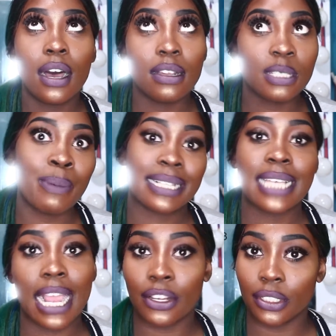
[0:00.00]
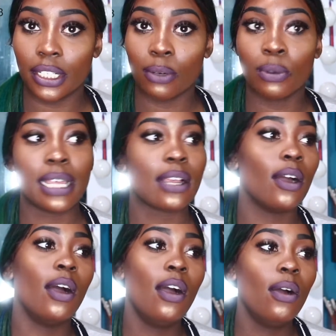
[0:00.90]
spectacular. We're like,
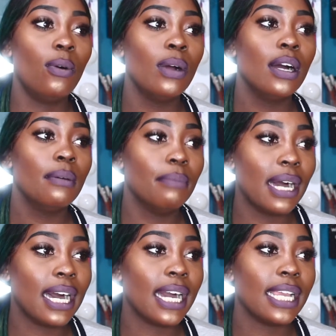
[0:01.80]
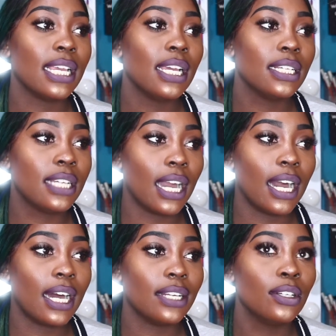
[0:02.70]
oh my
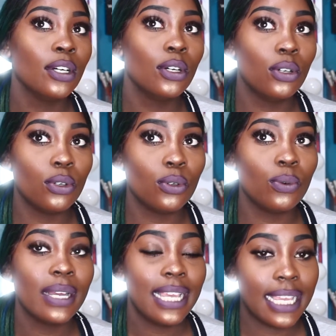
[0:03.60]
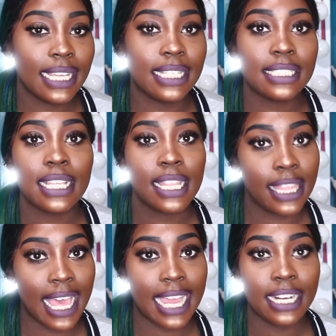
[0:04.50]
God, who is
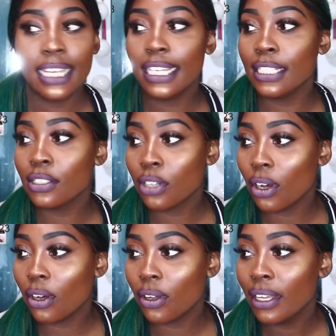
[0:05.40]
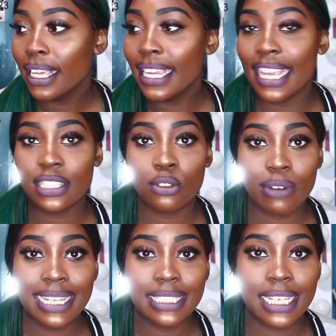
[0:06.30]
that? He's tall, he has
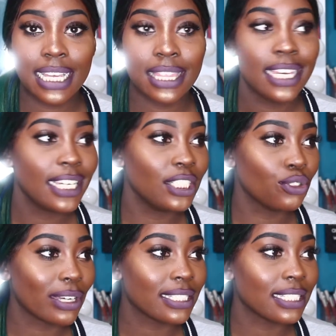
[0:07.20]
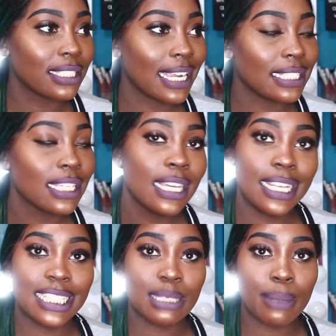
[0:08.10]
great teeth, he dresses nice,
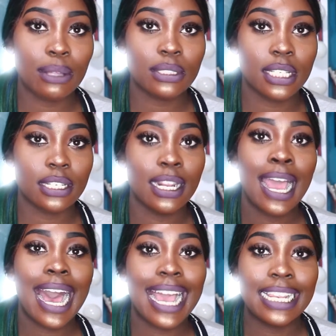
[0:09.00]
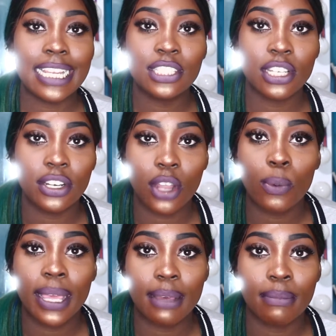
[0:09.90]
he smells good. I need to
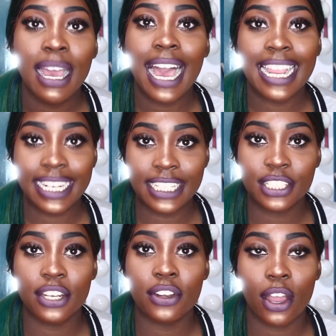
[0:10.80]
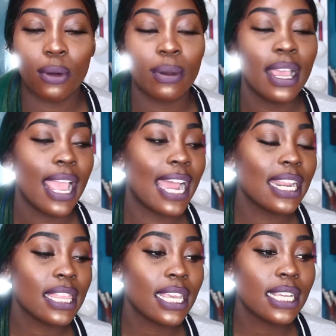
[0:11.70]
know him. I need to know.
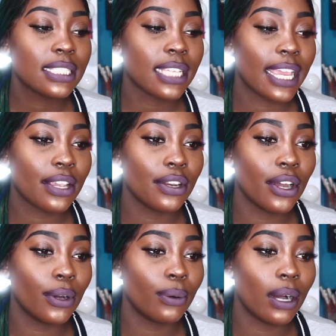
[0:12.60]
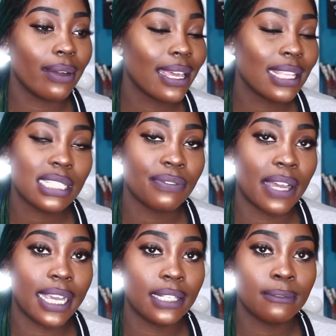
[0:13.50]
And the thing is, like, you know, okay, that's
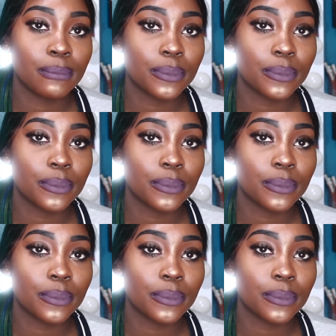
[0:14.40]
fine.